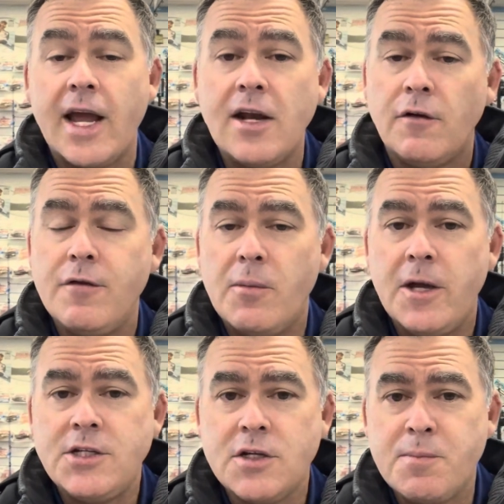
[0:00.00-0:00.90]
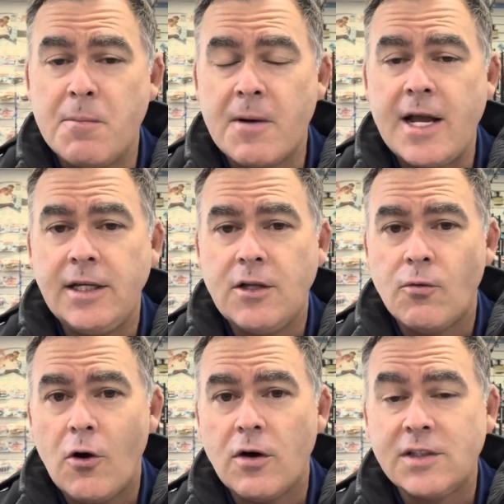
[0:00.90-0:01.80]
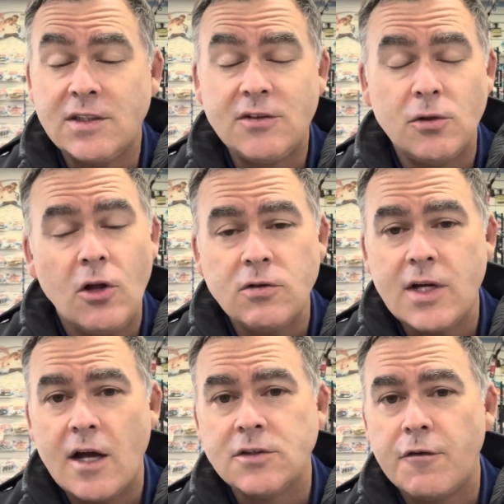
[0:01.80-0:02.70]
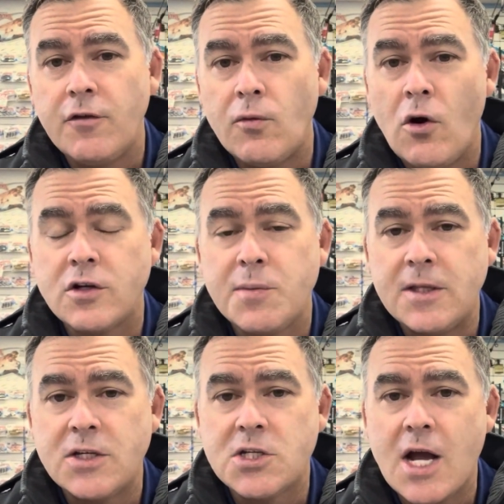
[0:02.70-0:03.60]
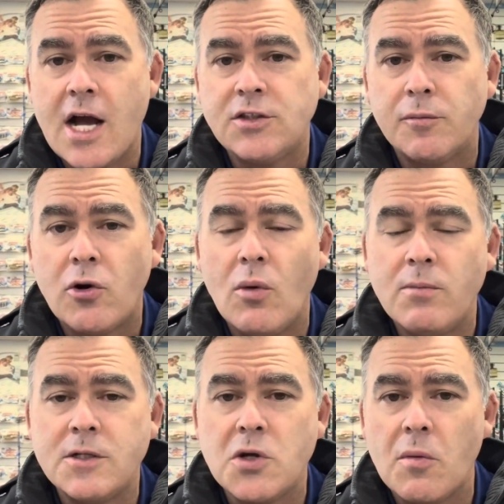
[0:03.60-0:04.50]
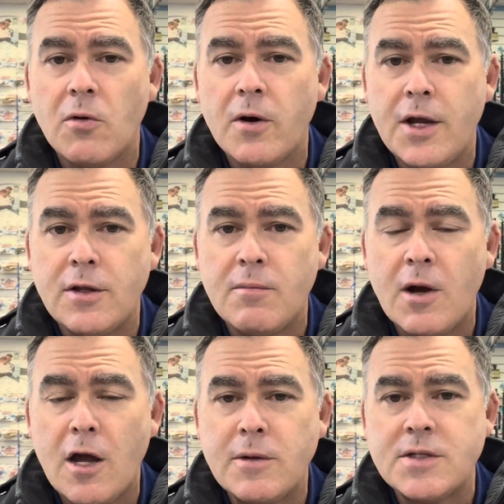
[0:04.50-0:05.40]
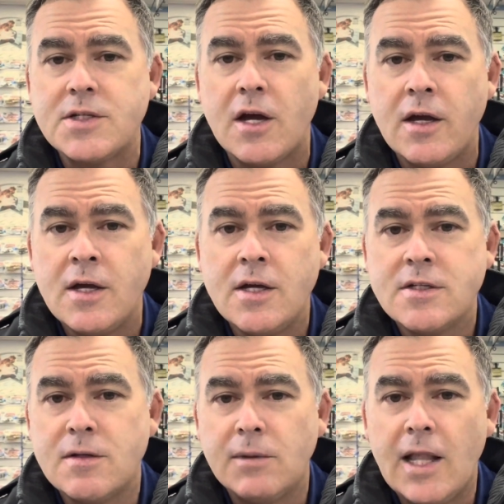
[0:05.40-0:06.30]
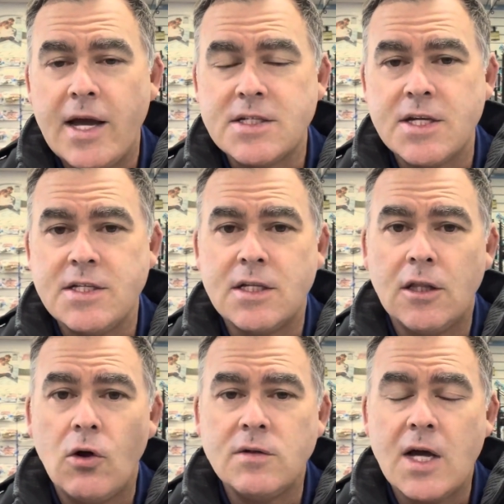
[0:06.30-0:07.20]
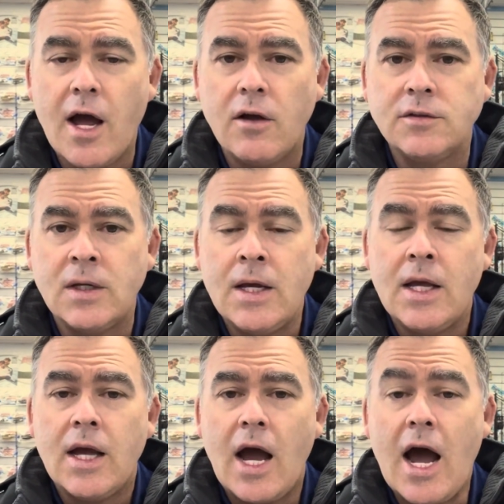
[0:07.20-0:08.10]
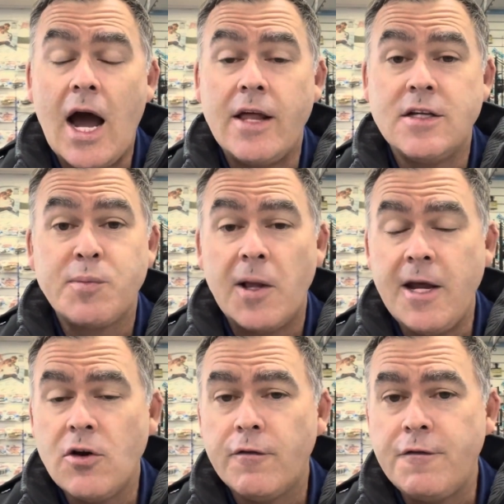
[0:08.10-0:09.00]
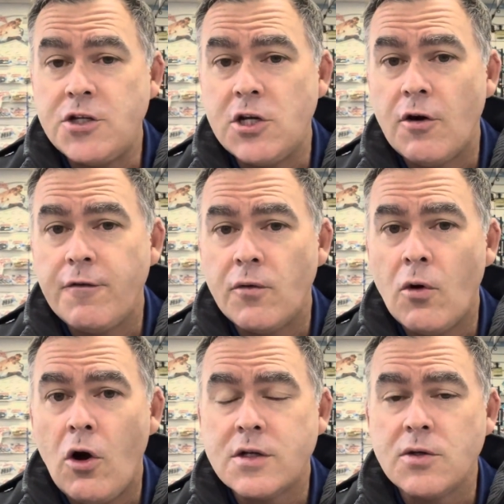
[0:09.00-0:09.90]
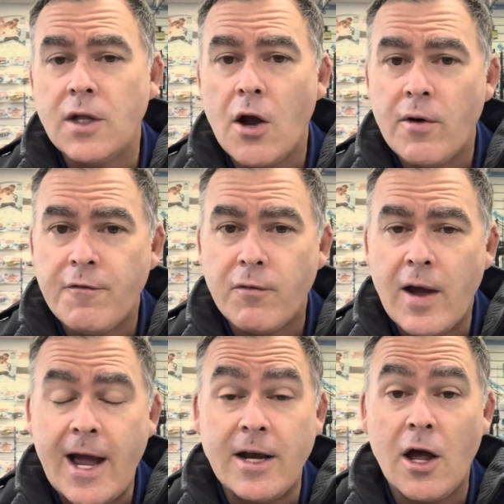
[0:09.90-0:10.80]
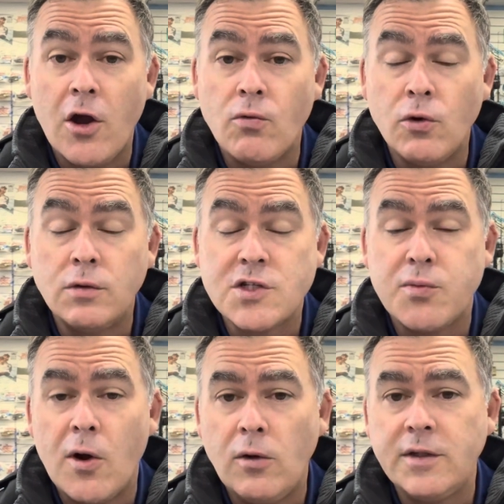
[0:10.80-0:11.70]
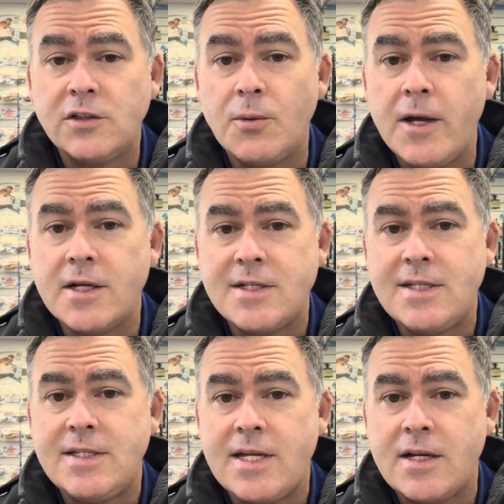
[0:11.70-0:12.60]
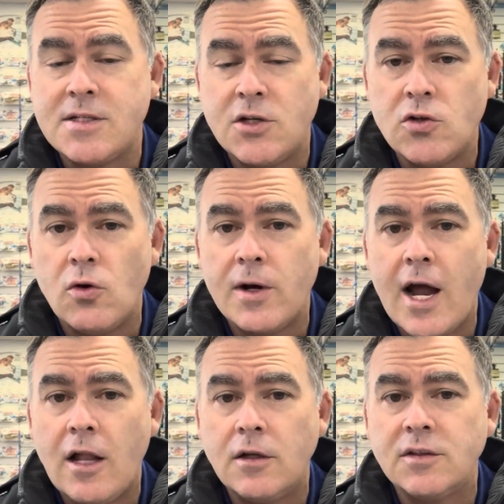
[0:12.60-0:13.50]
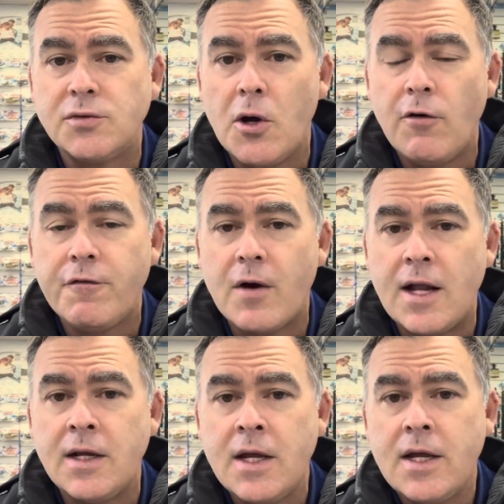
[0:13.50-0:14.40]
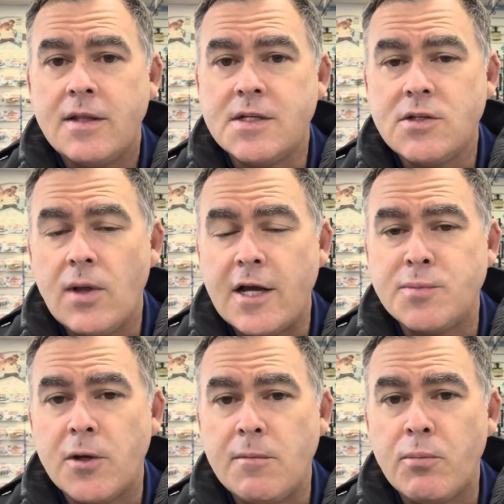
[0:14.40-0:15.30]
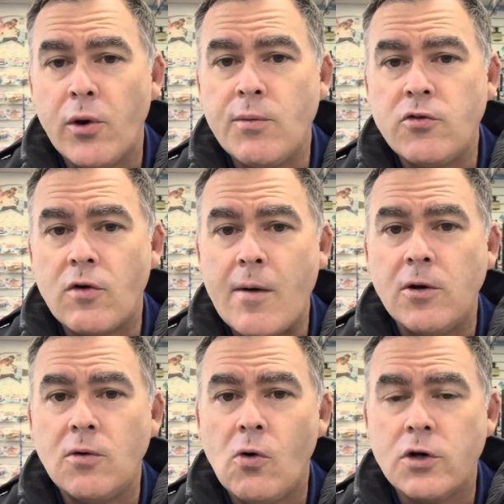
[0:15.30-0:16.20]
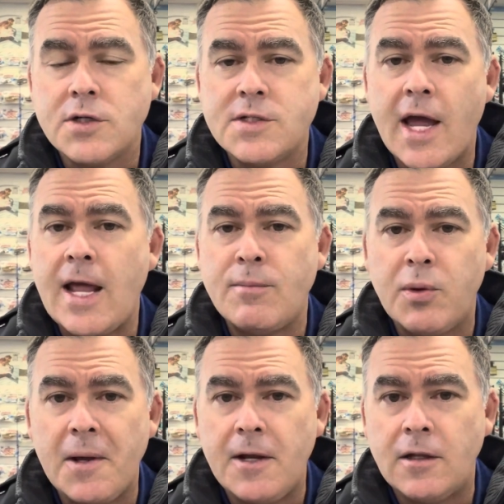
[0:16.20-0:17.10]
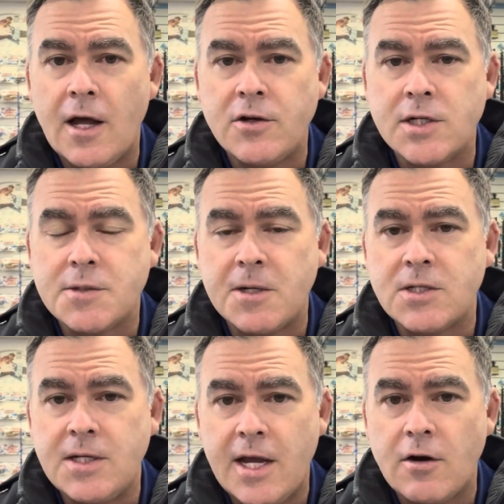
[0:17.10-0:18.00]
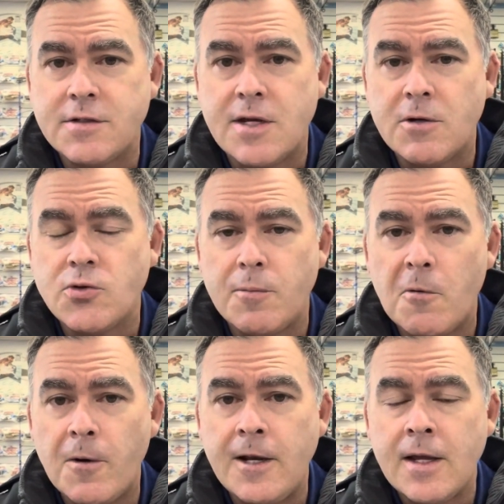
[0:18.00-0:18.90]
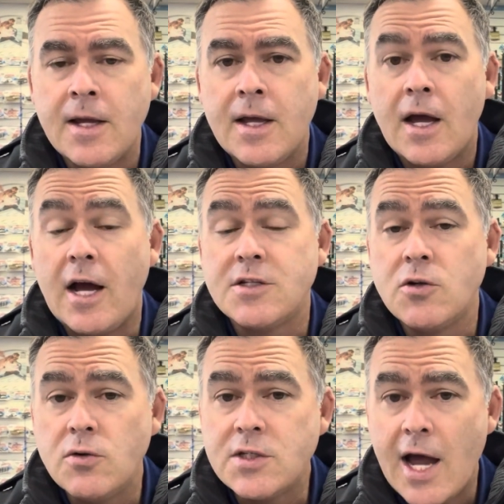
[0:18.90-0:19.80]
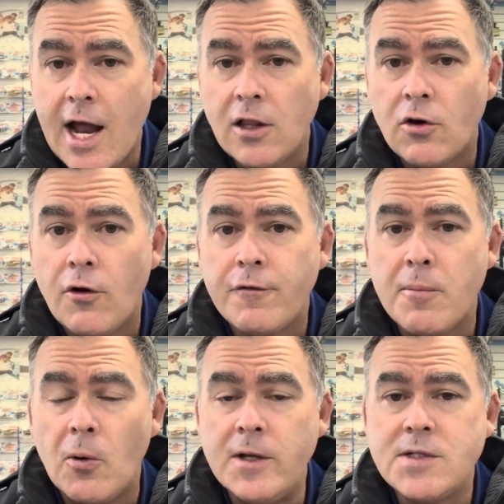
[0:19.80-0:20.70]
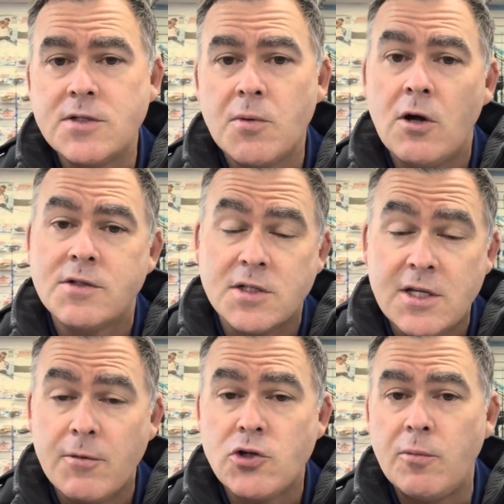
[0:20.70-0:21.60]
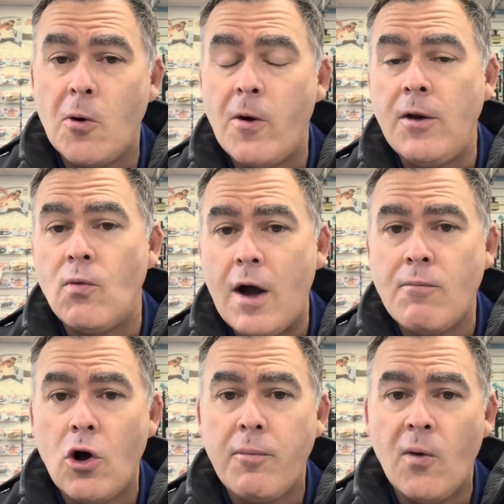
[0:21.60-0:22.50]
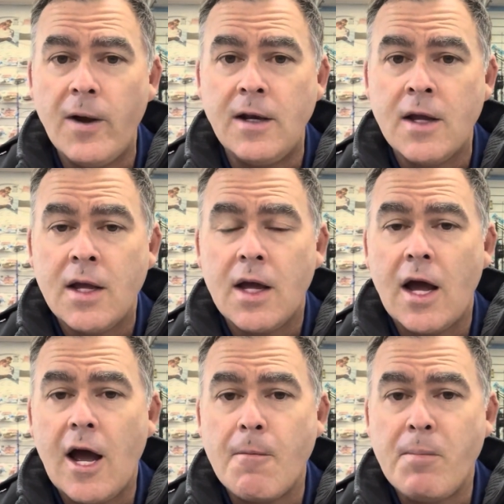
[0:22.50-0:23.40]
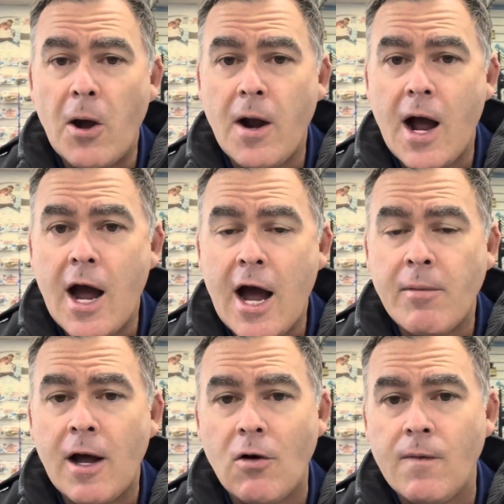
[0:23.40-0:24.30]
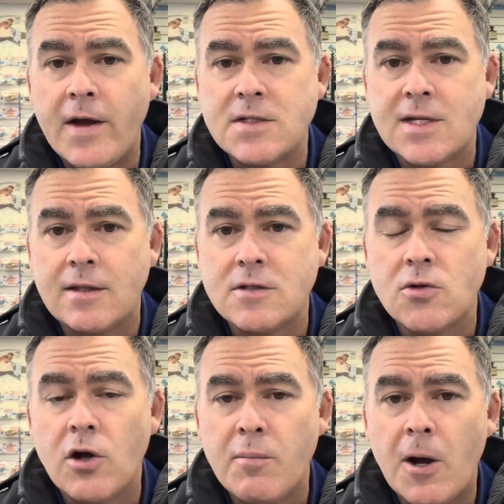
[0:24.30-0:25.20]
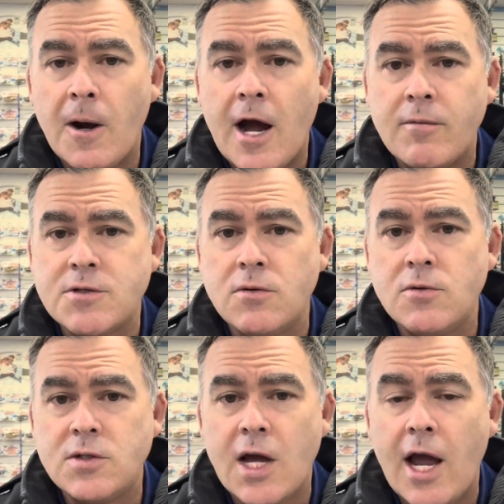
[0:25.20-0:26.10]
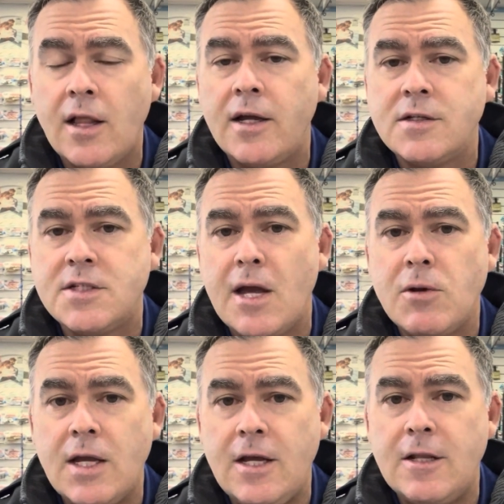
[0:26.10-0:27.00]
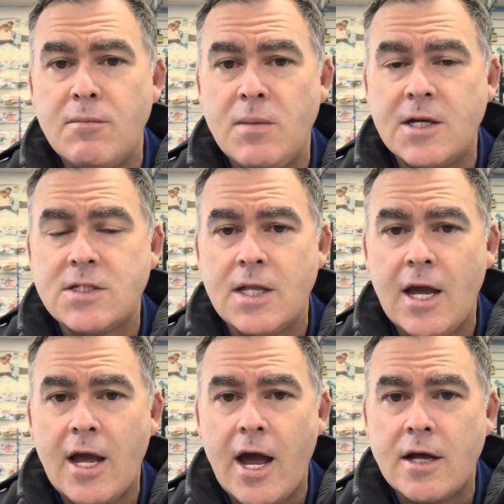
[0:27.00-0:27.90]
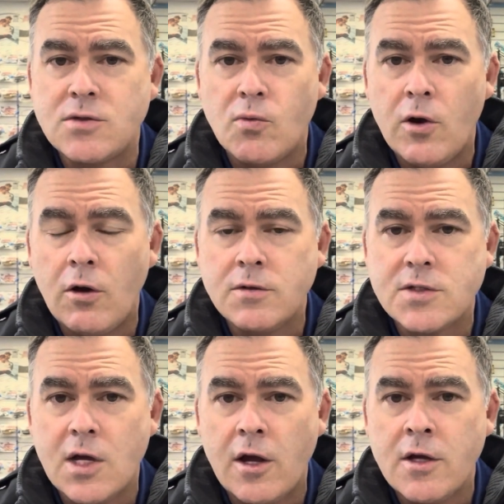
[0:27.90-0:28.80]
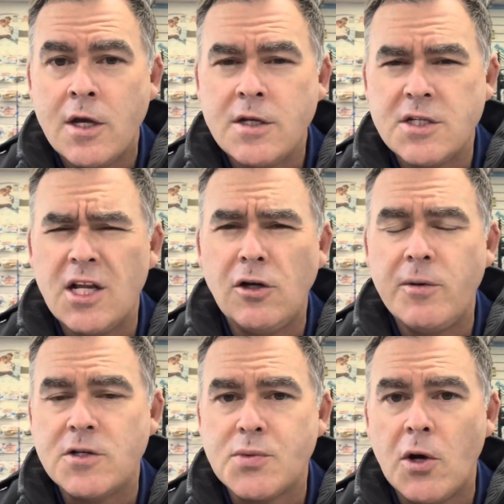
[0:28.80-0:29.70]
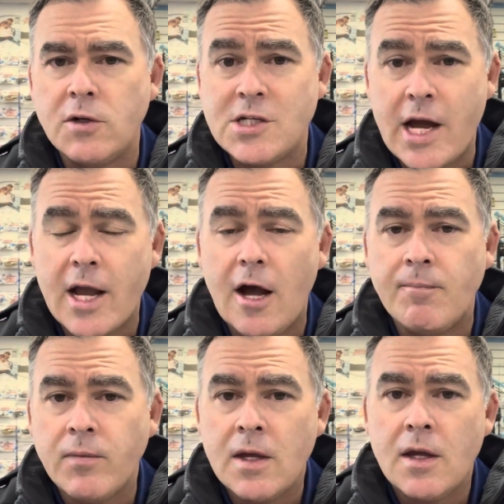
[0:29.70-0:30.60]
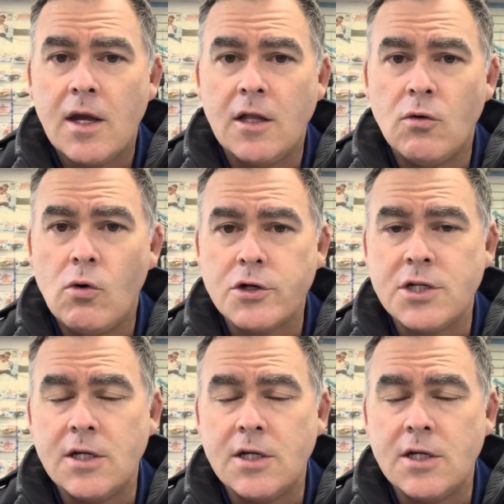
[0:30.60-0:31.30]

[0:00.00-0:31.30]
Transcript: and off the beaches, but mainly the rocks, there's still longtails off the rocks, but the sharks are a problem at Tomaree at the moment, so some late season longtails. There's plenty of good fishing off the rocks, although we've had no real swell this week. It's dead as a doornail on the swell front. There still has been brim and drummer in the washes and plenty of ludger, especially down off Cemetery Point. Some good tailor off the points as well, so Cemetery Point, 1 Mile Point, Boat Harbour on that southern side of Boat Harbour, some good tailor and salmon in the mix there as well. So just need a little bit of swell to jack up, and the wash